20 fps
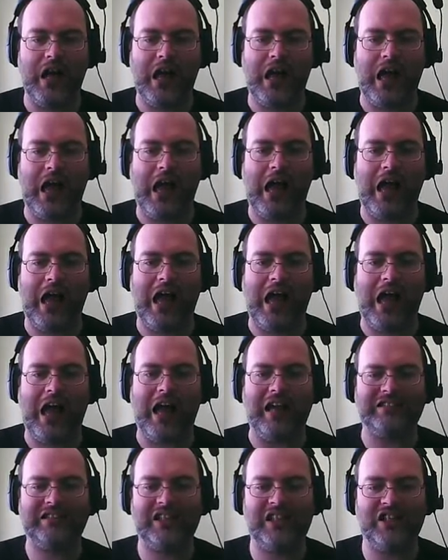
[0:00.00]

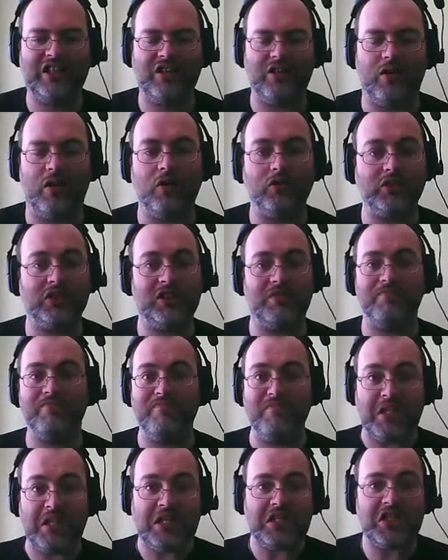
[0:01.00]
Uh, uh,
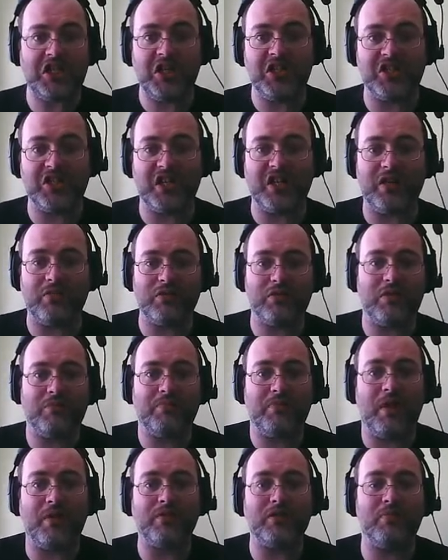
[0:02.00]
mm, seriously, that was
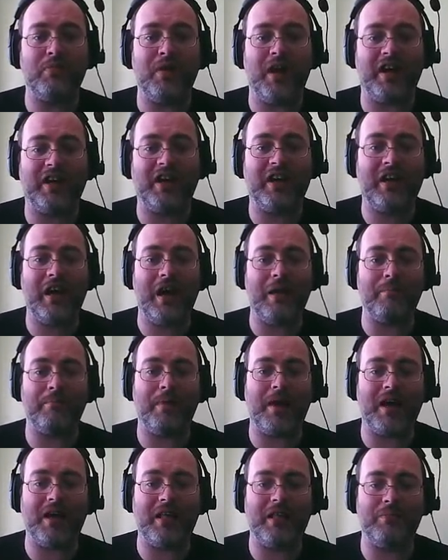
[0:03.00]
that was about I could get
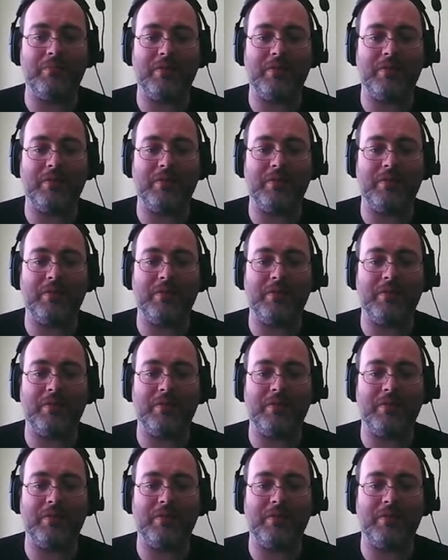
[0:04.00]
by at the